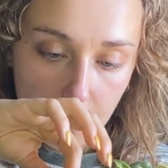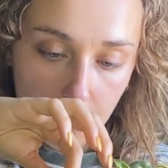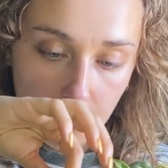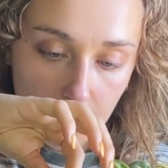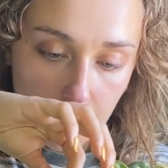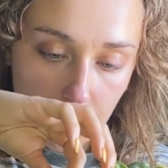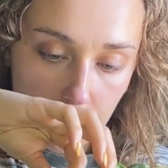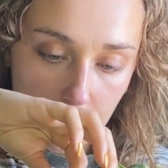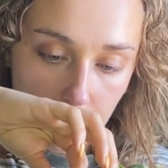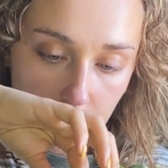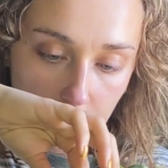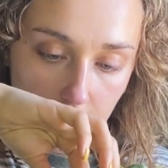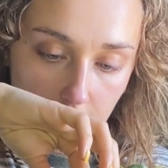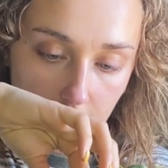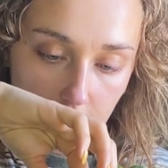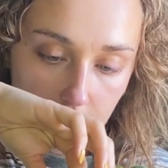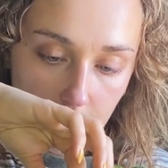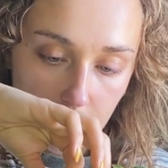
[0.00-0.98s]

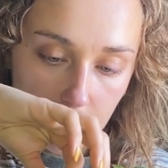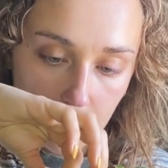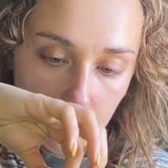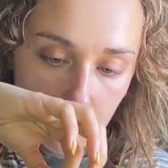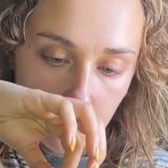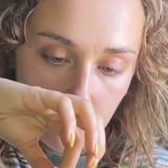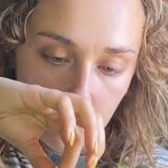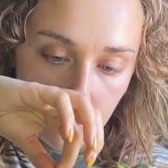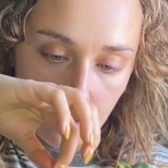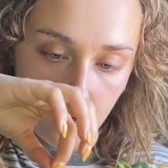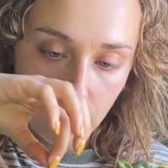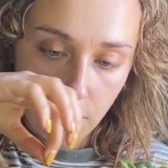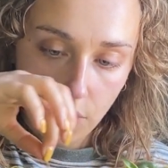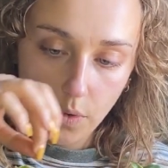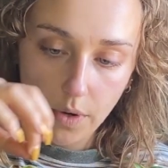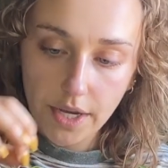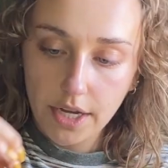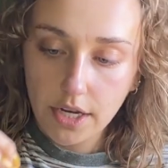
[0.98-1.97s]
The
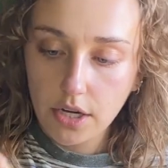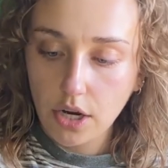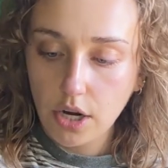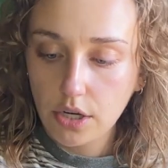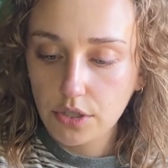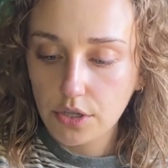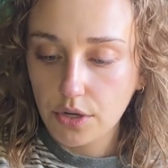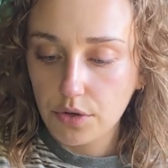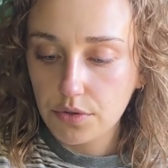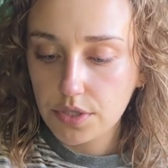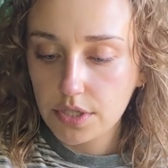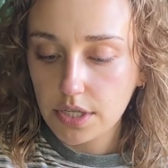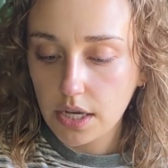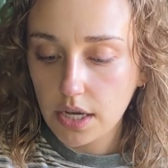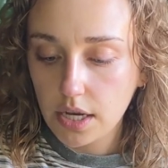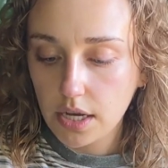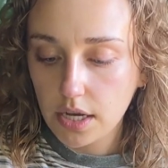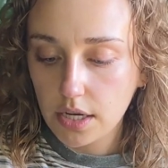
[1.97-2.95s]
Hoya
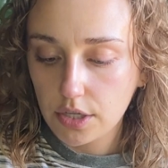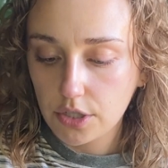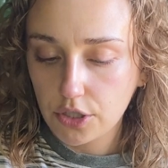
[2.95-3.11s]
carnosa